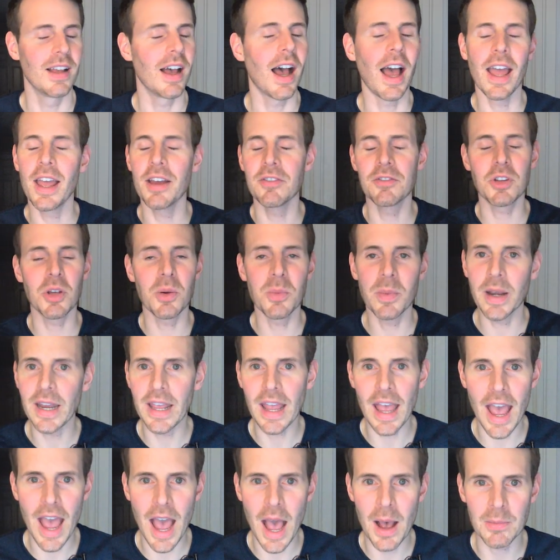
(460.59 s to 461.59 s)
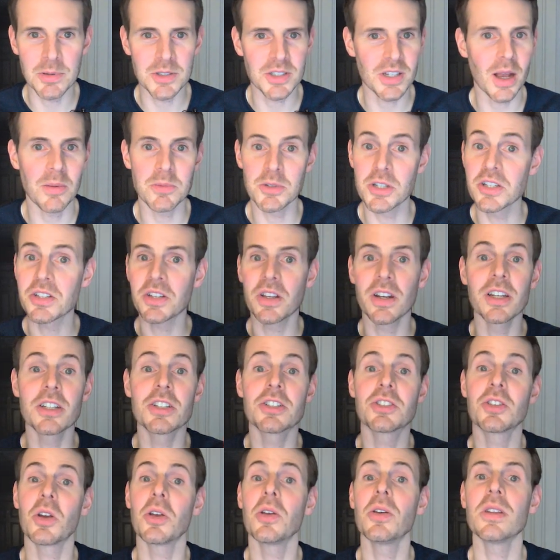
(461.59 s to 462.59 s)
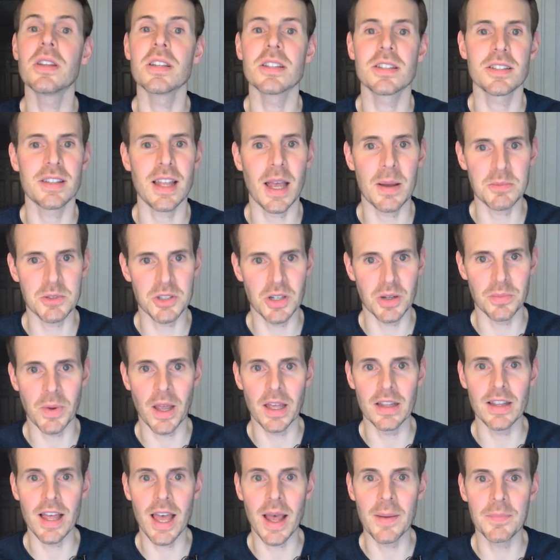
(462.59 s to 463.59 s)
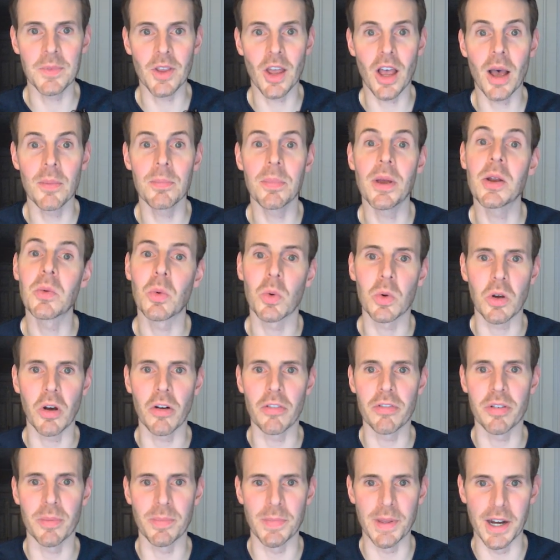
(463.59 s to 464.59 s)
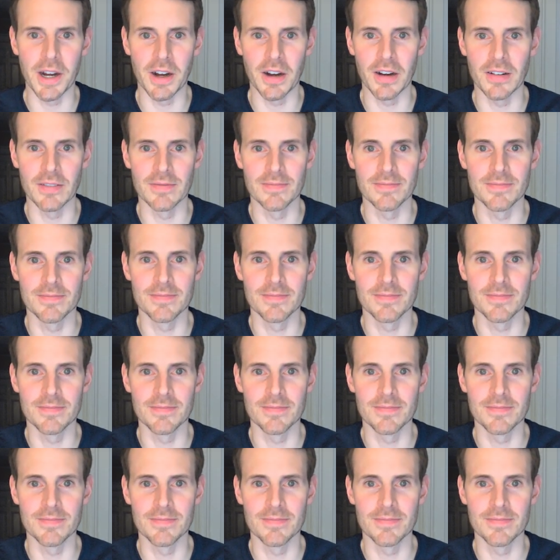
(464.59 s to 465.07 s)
I have too many apps. I'm just gonna show you the steps on my laptop and we'll go from there.